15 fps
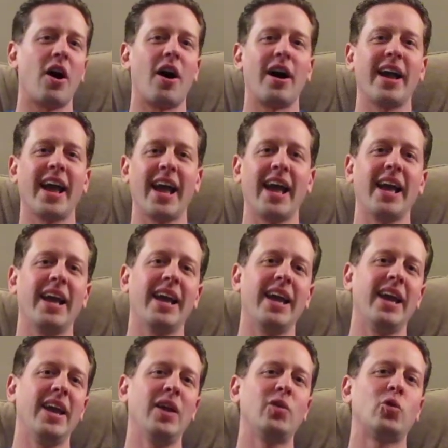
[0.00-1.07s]

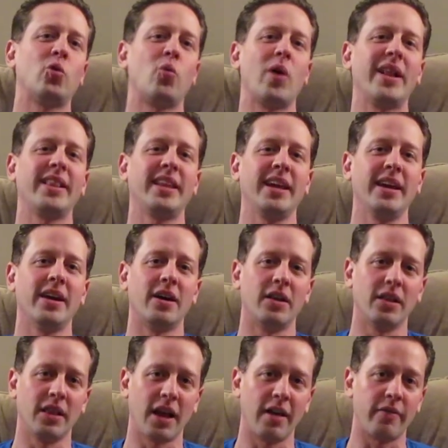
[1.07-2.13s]
IAE
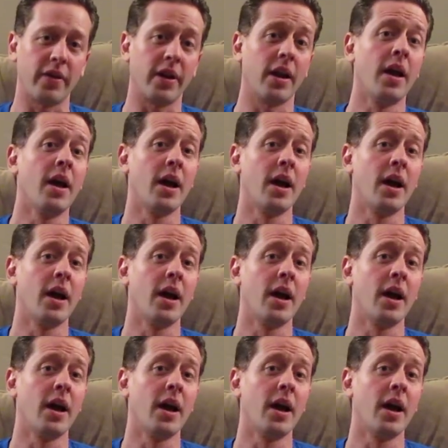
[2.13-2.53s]
2011.